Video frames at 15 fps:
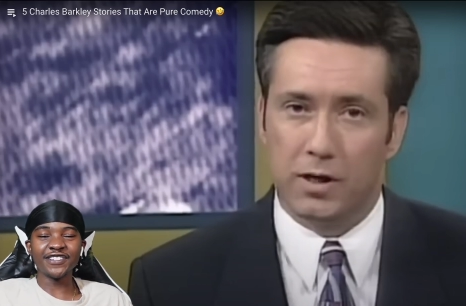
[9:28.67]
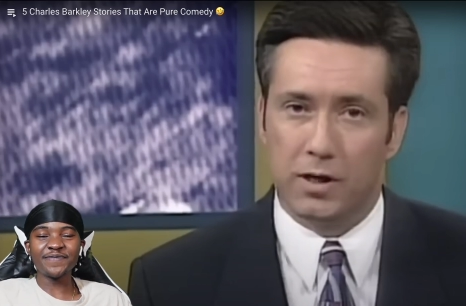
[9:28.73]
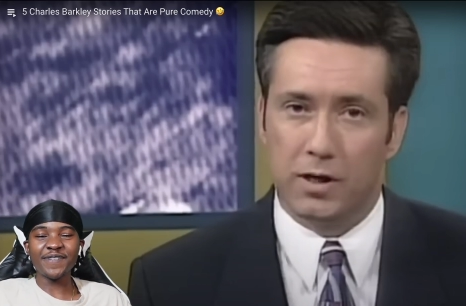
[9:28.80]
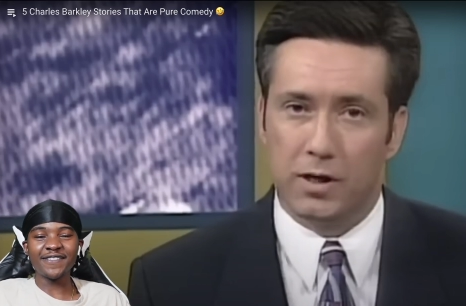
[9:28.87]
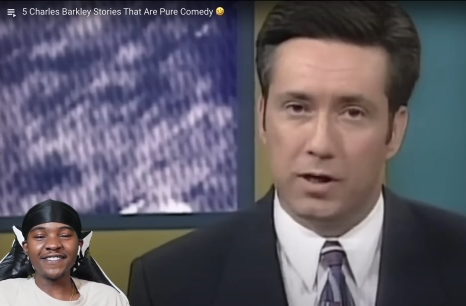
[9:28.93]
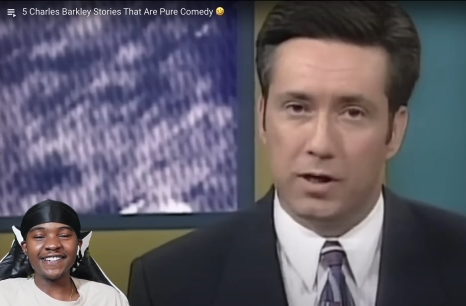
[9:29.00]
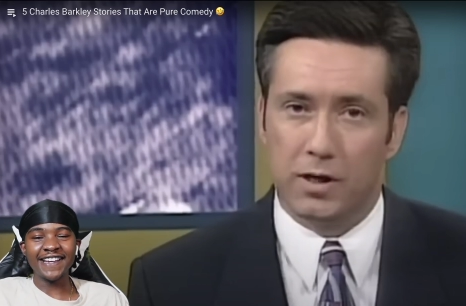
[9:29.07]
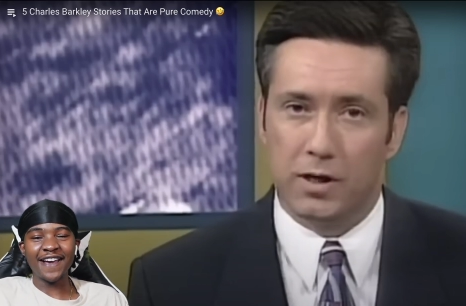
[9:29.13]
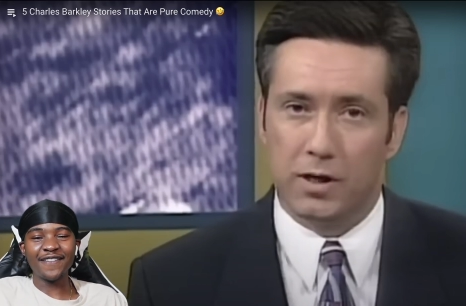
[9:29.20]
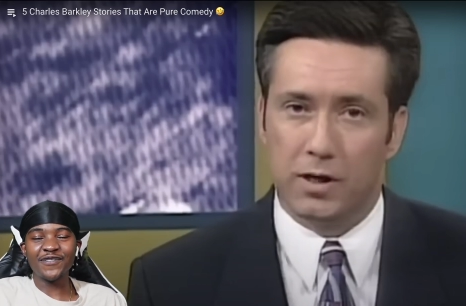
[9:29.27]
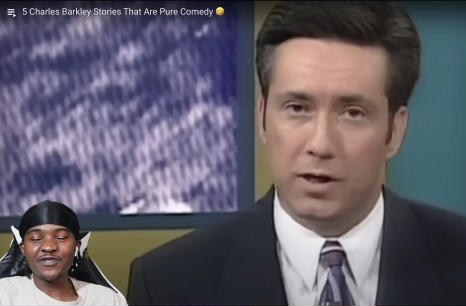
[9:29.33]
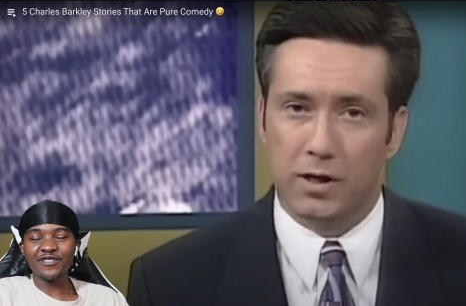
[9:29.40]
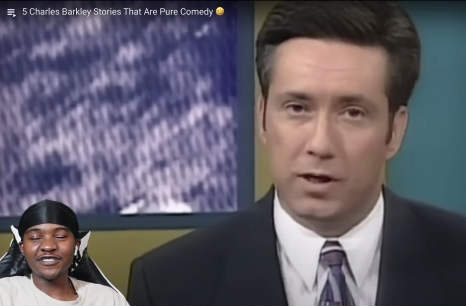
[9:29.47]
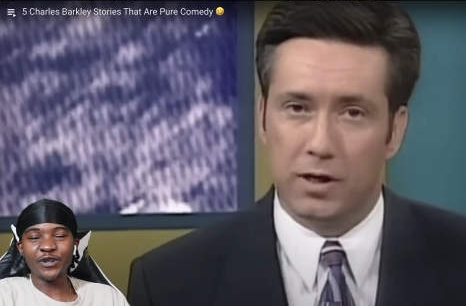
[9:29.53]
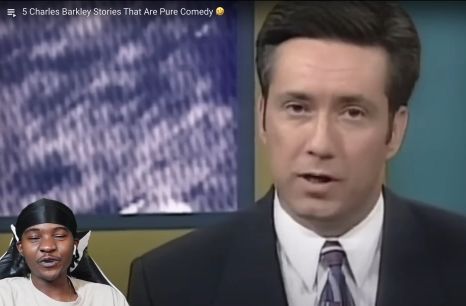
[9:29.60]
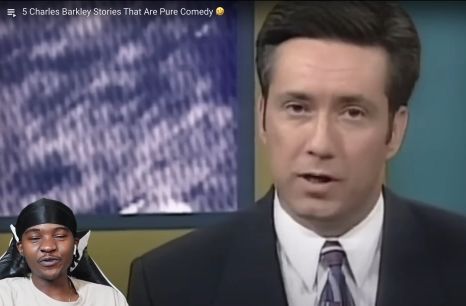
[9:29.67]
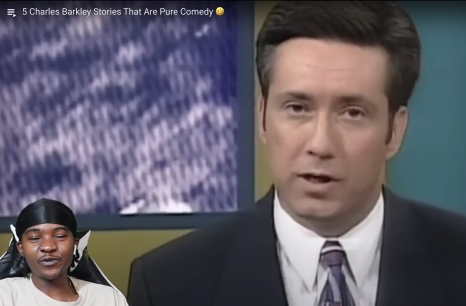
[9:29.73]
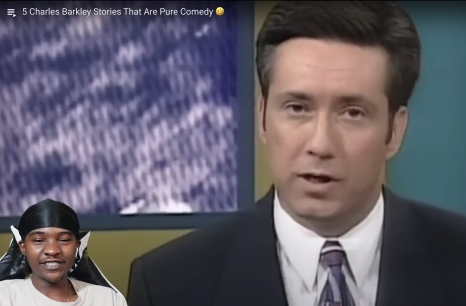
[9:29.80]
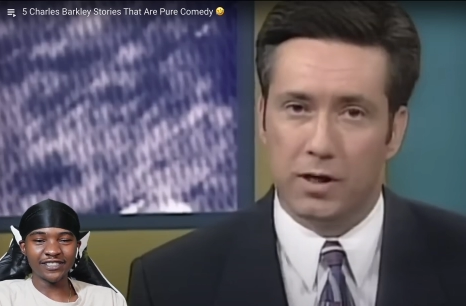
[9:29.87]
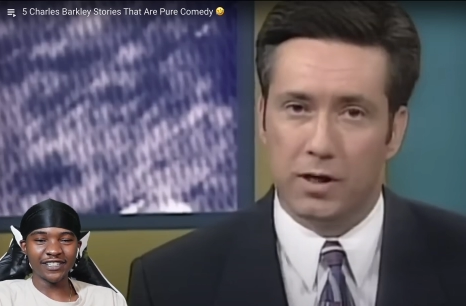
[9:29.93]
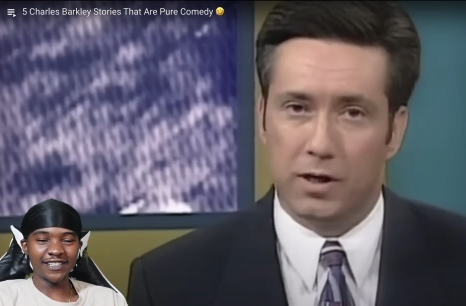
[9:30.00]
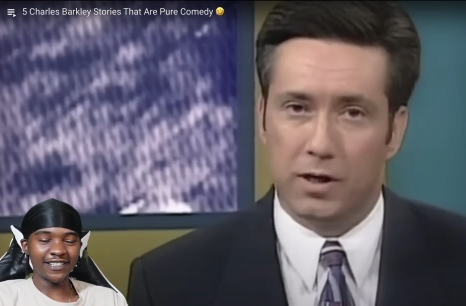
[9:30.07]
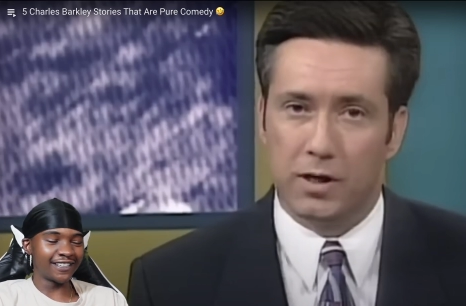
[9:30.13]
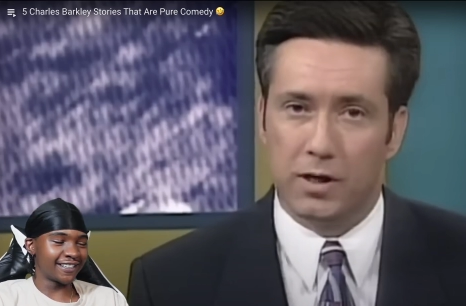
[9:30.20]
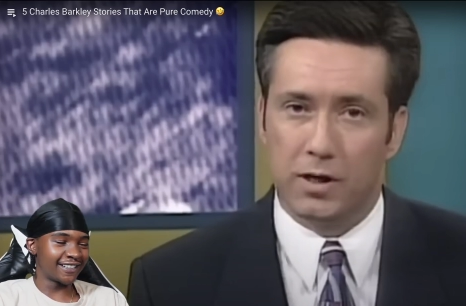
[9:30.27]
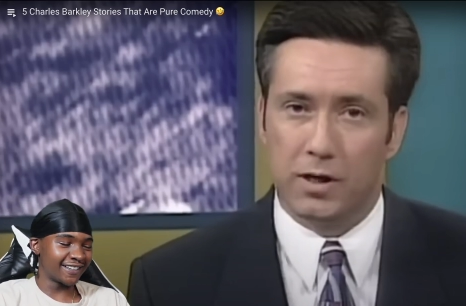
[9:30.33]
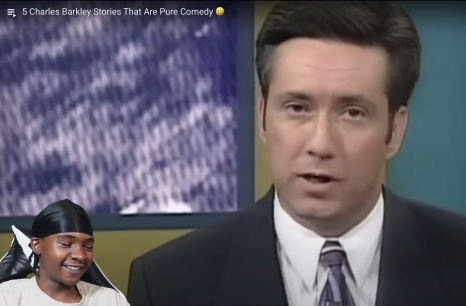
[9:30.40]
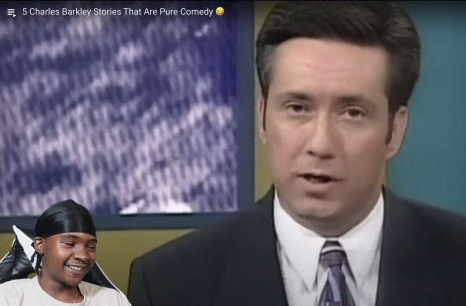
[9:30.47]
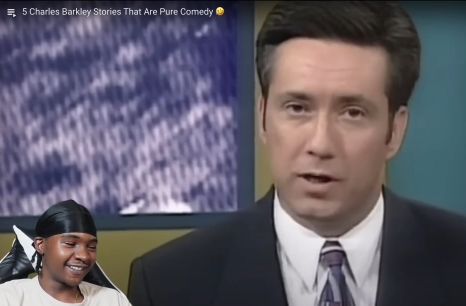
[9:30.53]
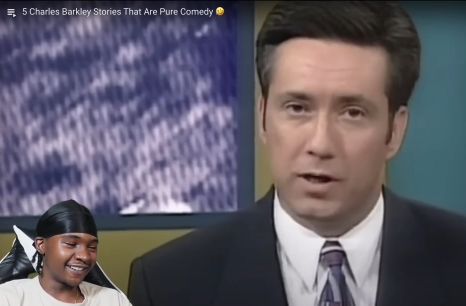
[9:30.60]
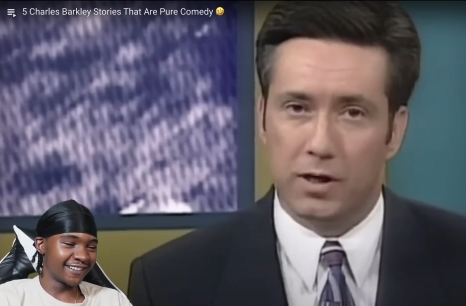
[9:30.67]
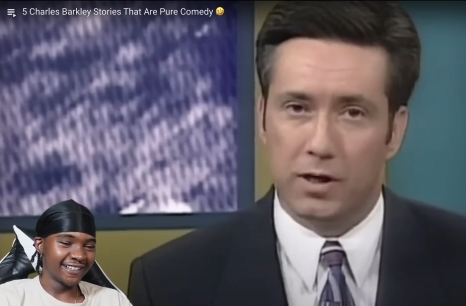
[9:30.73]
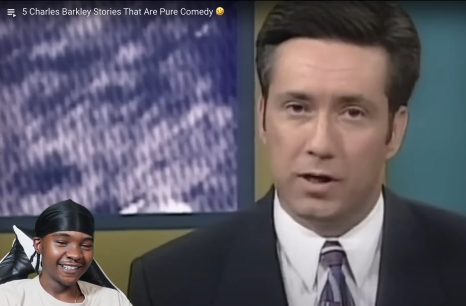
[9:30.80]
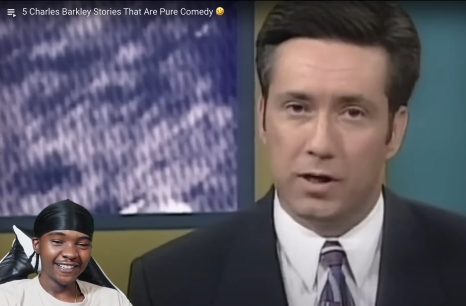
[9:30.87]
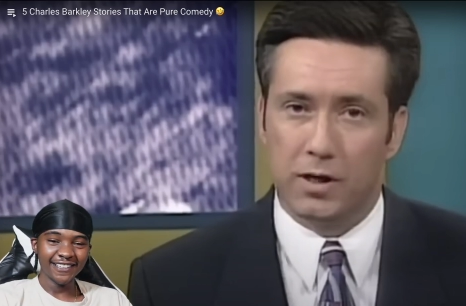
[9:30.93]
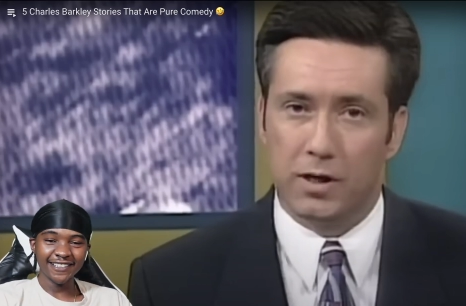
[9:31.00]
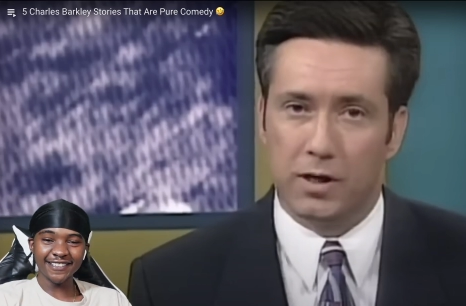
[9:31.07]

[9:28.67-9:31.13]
Speaker 1: though. They probably didn't have all the lotion. You know what